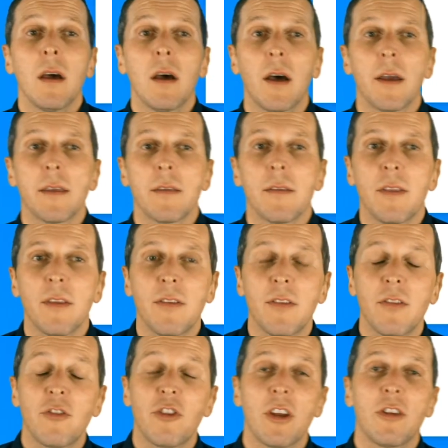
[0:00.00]
Hi, this
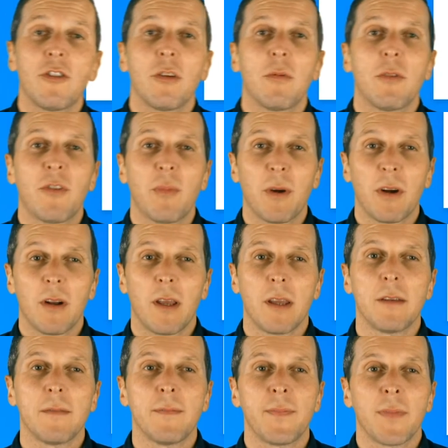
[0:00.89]
is JJ with
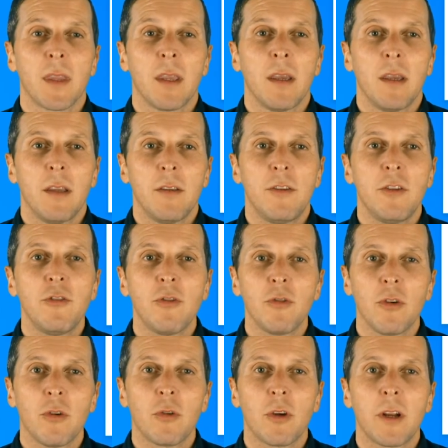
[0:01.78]
Spearline. Did you
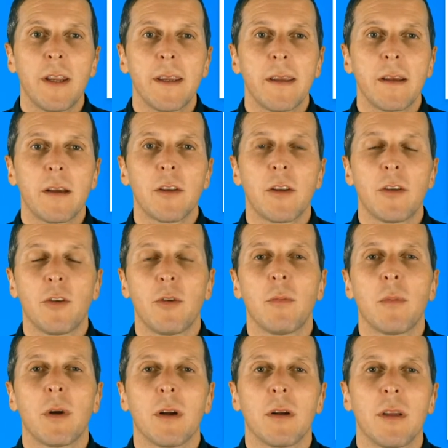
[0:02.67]
know clicking on a
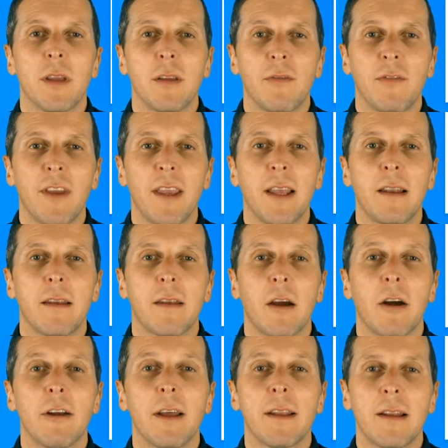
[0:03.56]
number in Failed
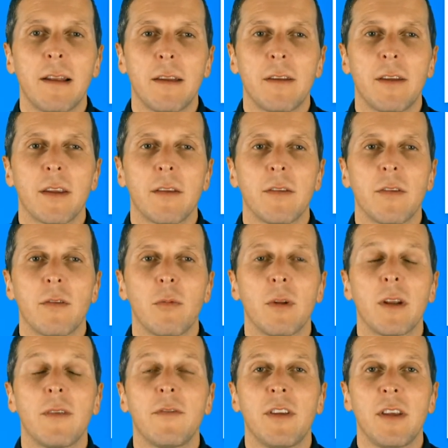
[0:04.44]
or Analytics will
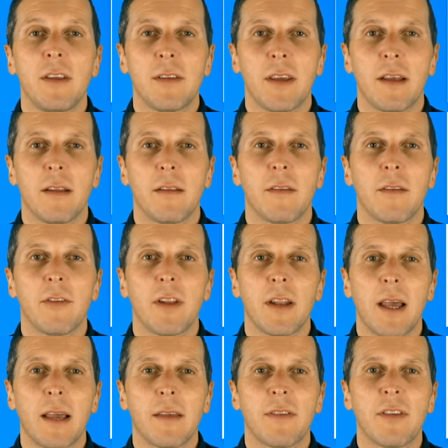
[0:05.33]
give details of the
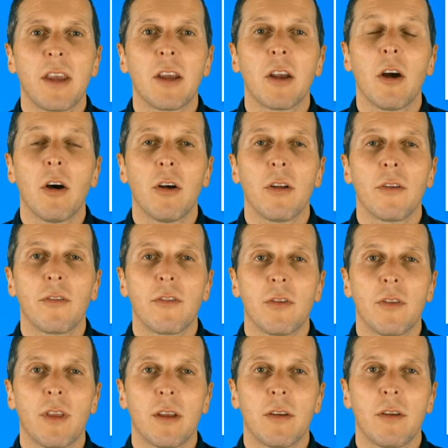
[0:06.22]
last 10 calls to
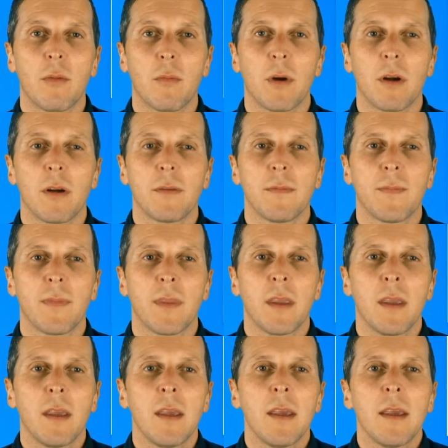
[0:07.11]
that number?
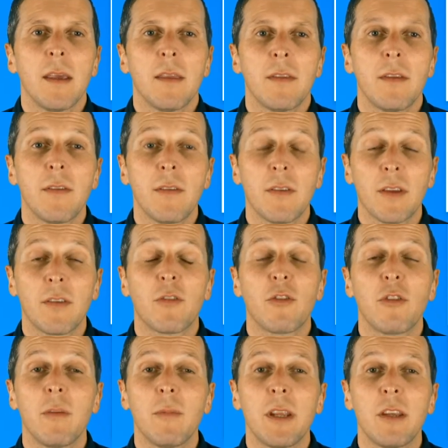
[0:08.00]
This is
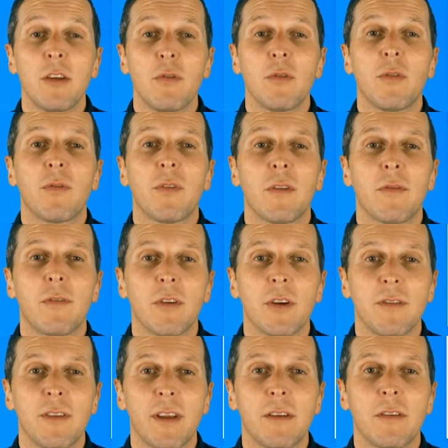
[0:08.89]
extremely useful for
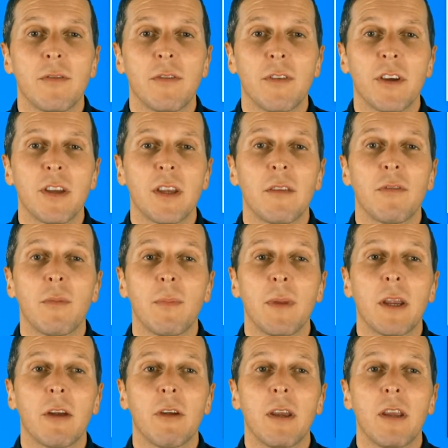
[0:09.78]
identifying if a
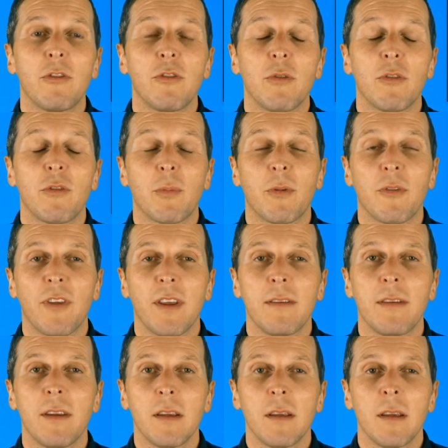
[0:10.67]
bigger issue is
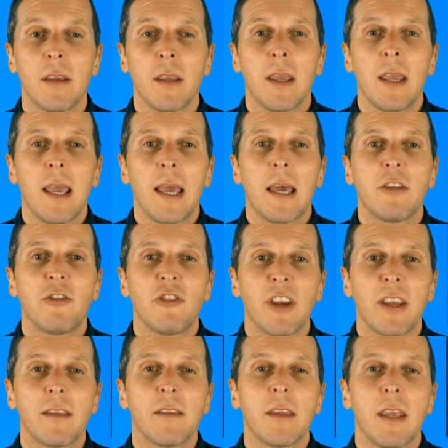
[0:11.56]
presenting and
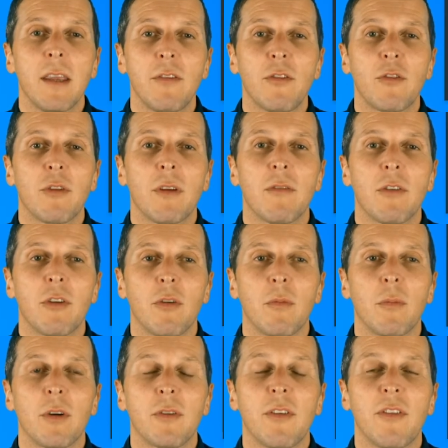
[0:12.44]
checking the history of a
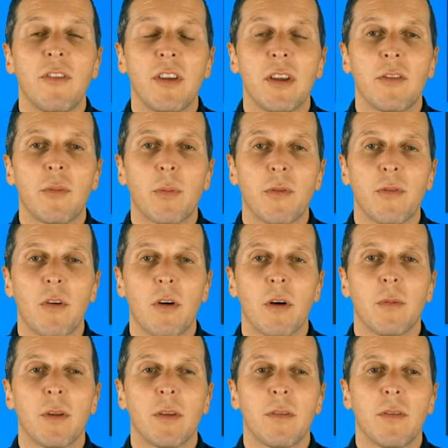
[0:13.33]
number to see its
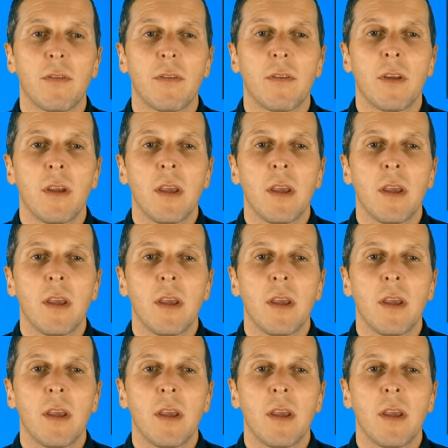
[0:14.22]
performance.